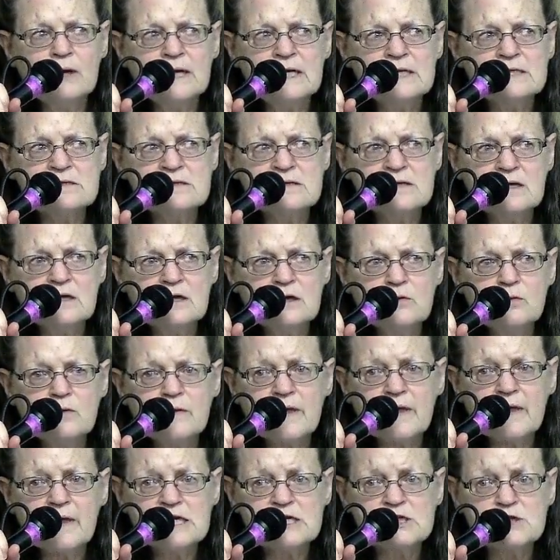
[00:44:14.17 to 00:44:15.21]
he's dealing
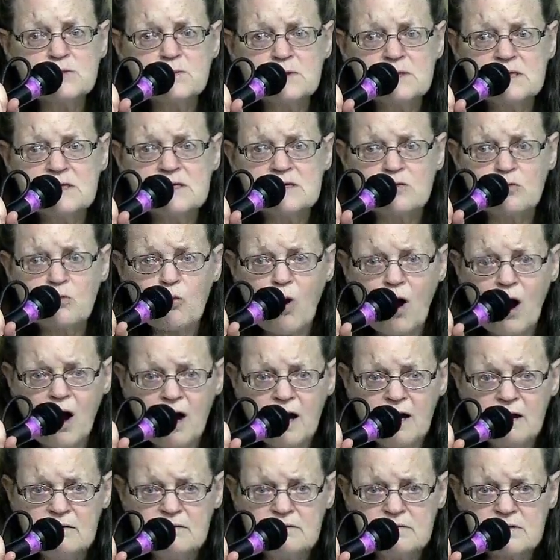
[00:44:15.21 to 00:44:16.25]
with husbands and
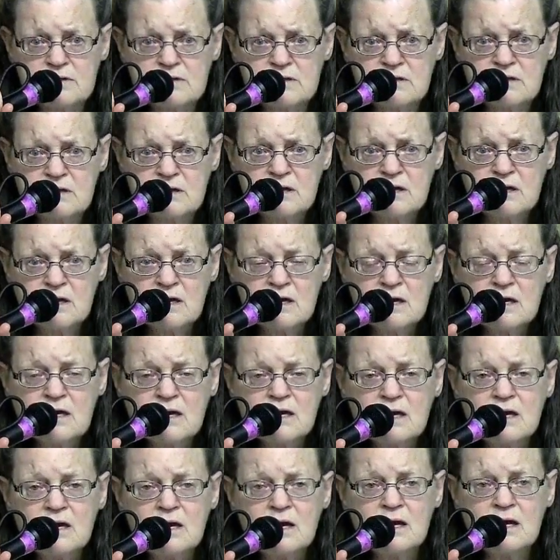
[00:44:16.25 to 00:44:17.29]
wives, mm -hmm.